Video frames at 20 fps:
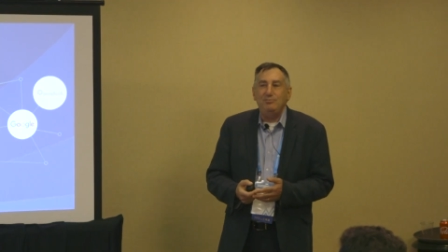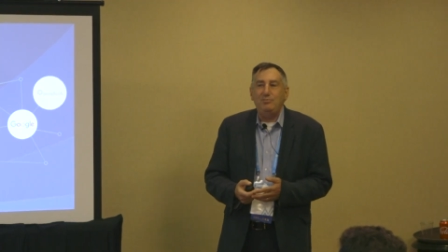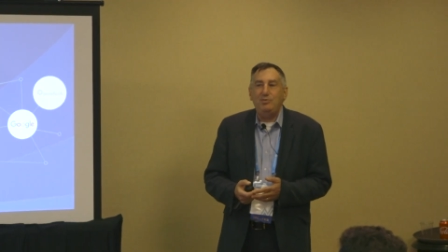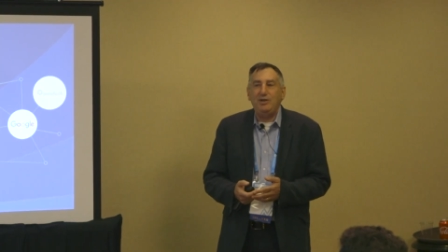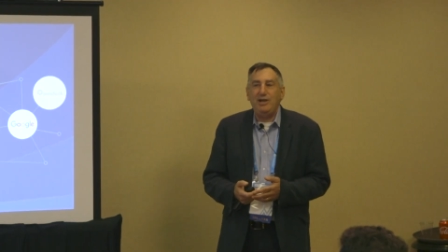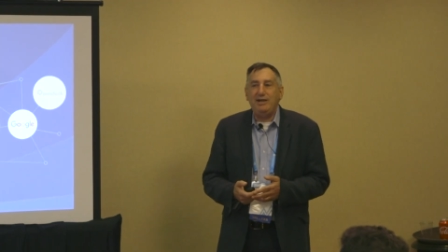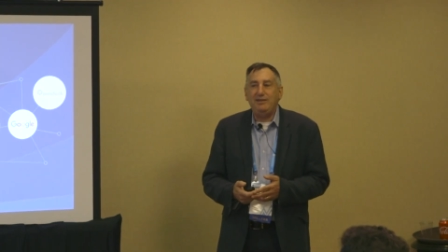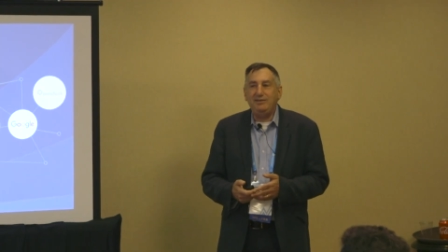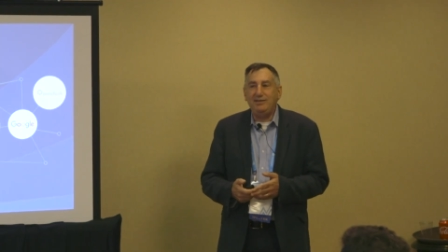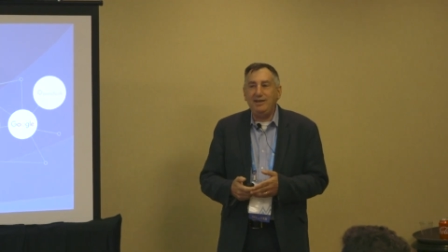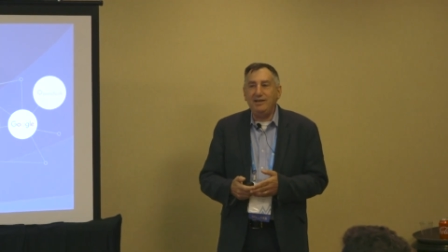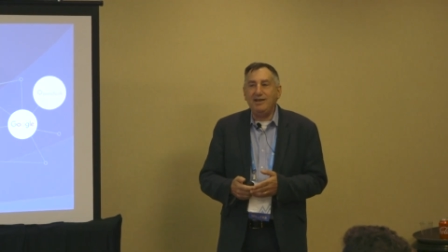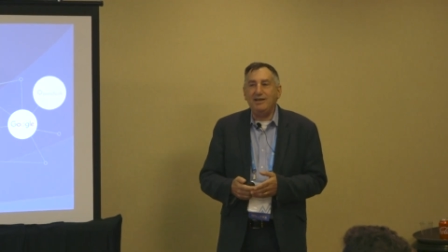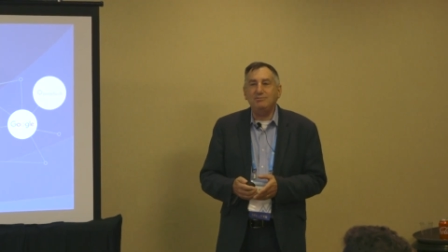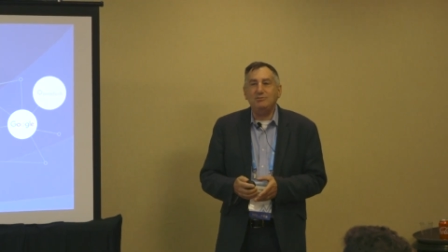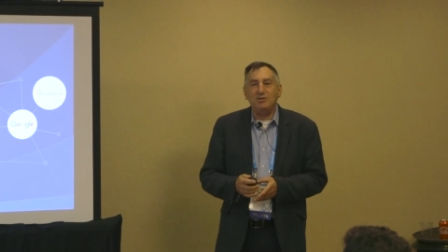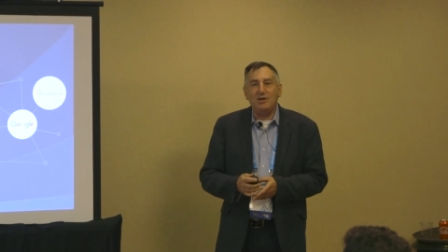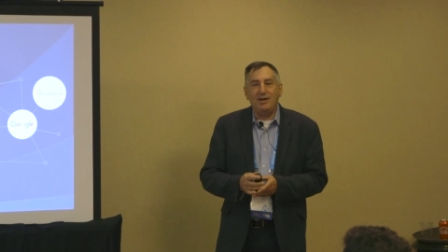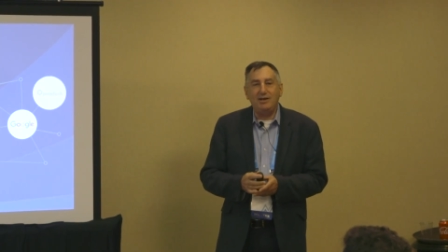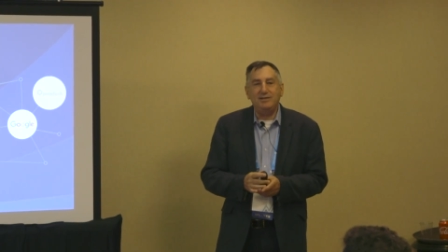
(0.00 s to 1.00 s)
But I think
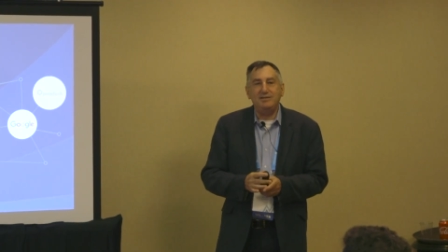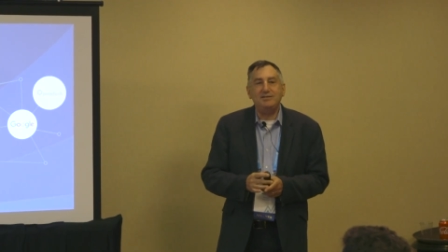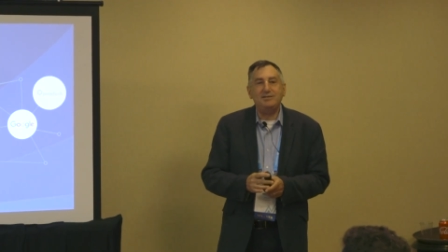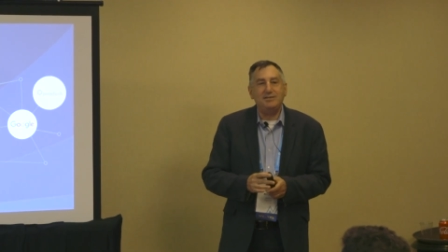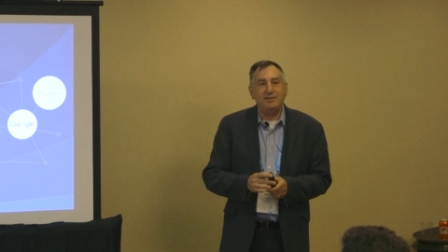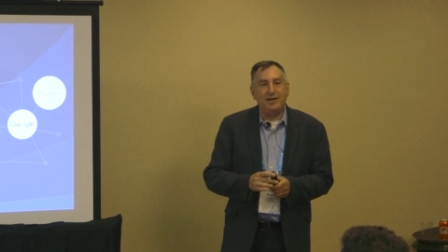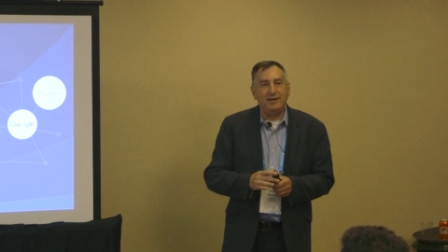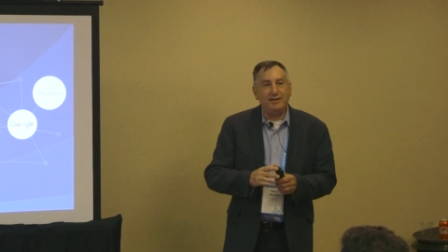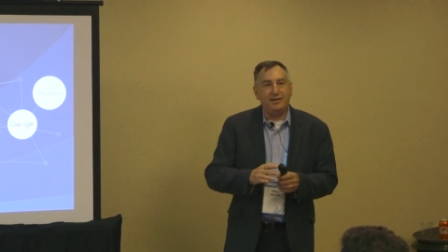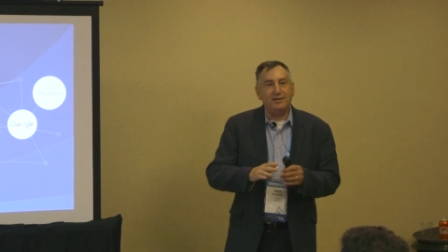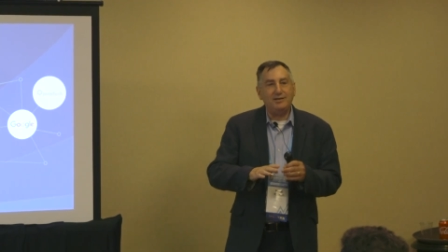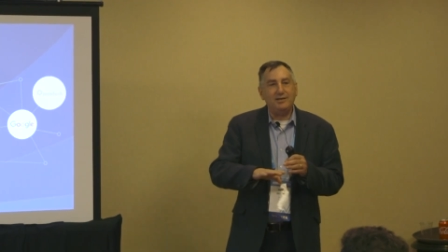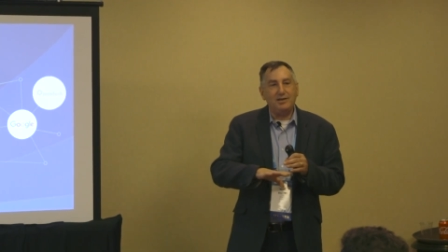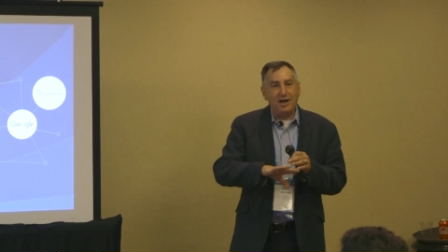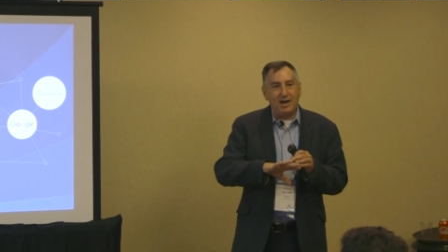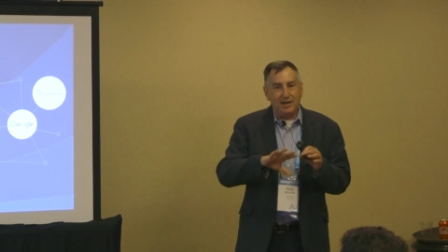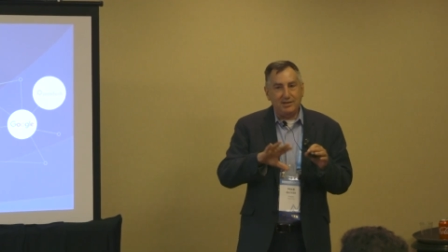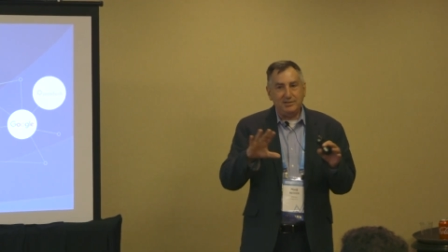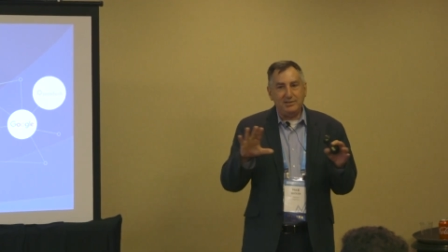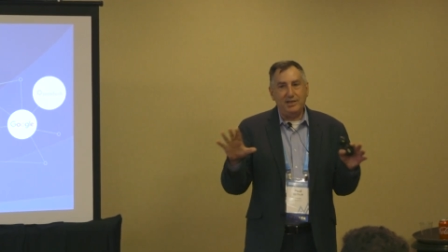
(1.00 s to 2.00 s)
I'm trying to set a
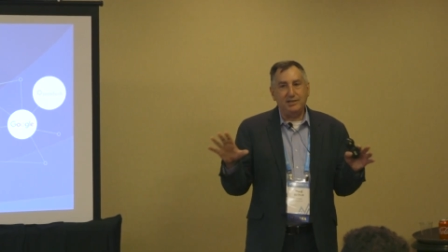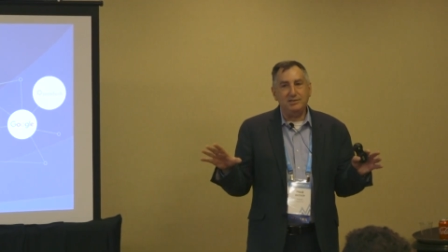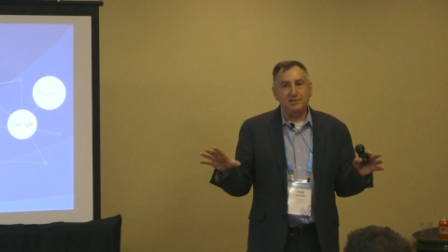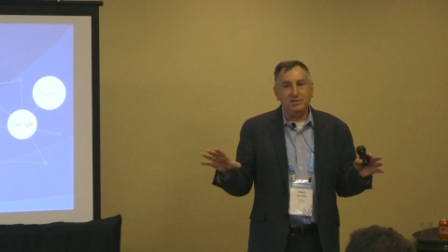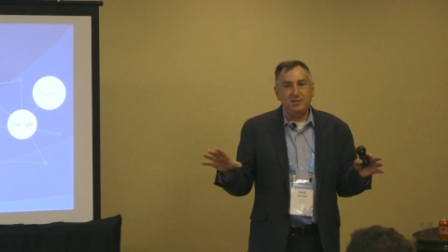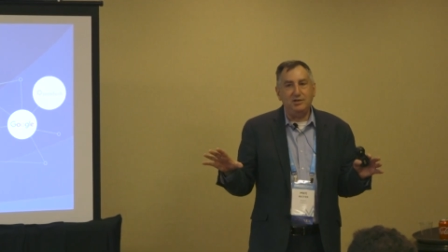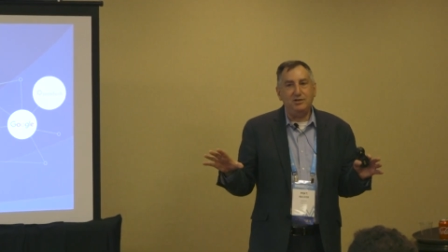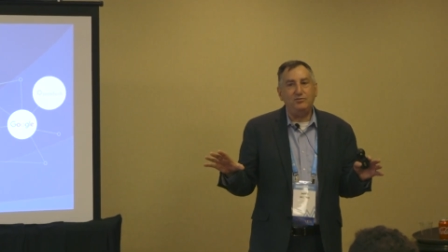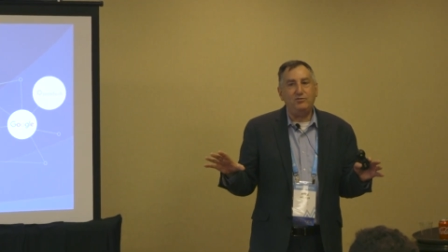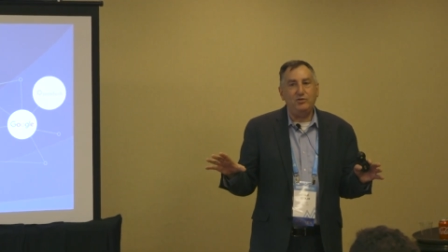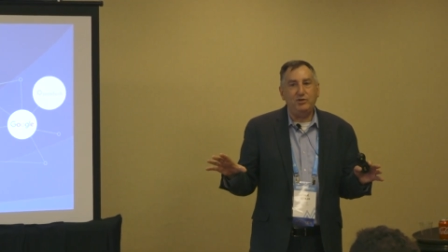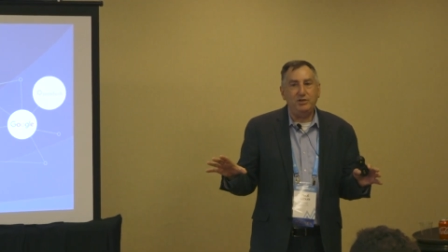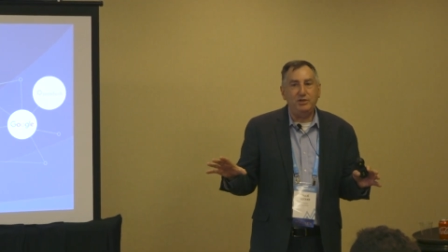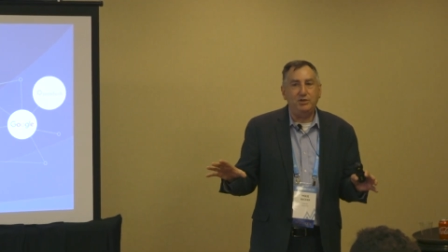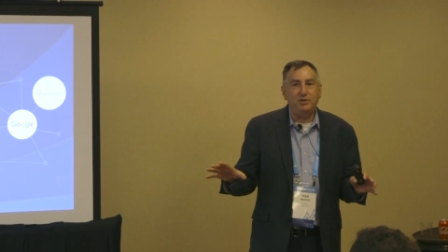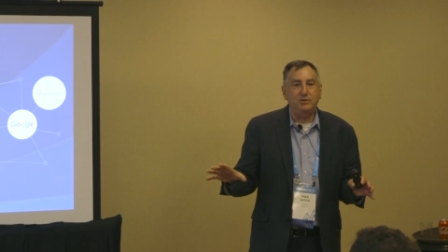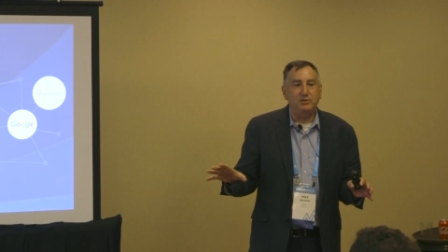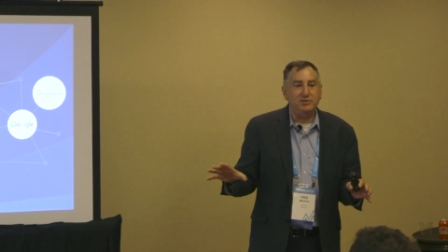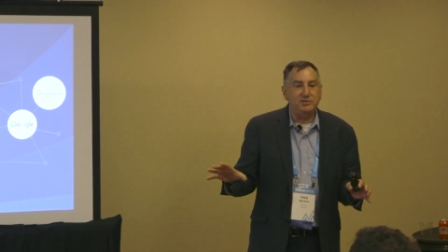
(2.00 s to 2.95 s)
context here for you,